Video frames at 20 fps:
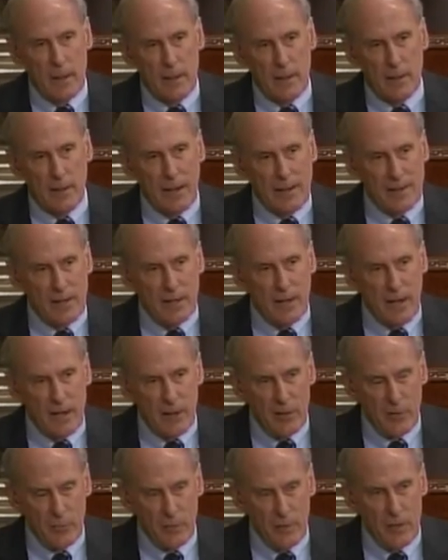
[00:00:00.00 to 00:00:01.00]
In
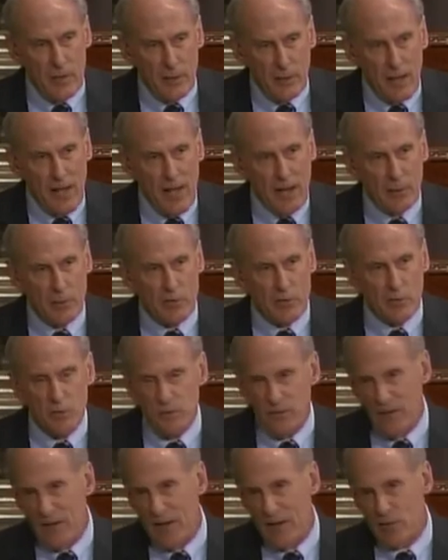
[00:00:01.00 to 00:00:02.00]
1983, the Congress
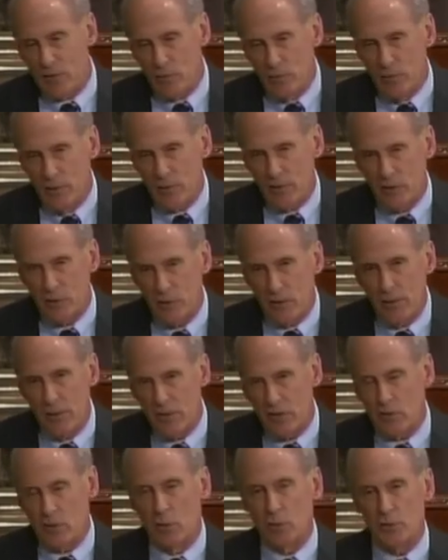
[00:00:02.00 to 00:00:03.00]
was faced with a
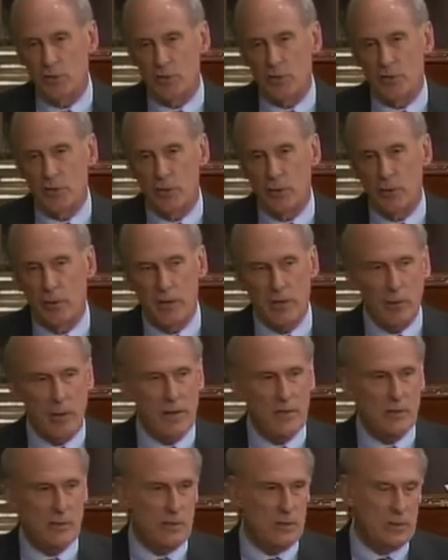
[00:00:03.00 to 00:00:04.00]
serious Social Security
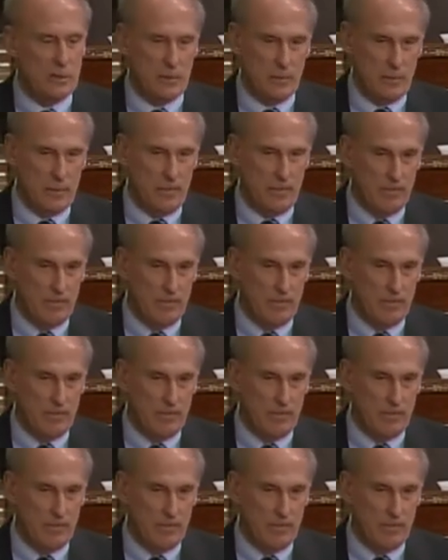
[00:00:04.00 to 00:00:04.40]
crisis.